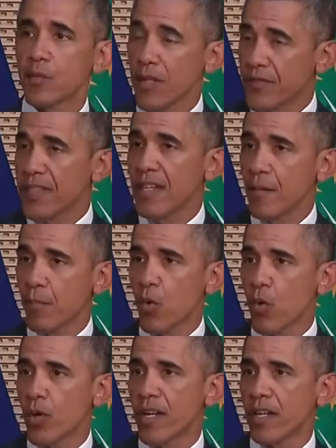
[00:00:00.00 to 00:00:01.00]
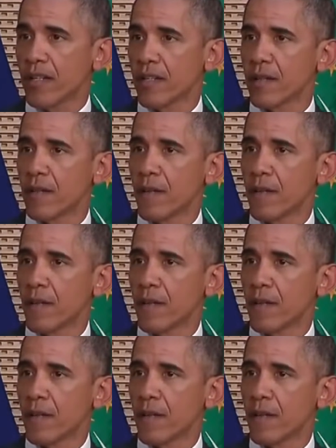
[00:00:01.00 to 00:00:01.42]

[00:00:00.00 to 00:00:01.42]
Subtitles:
as we've seen in Burundi.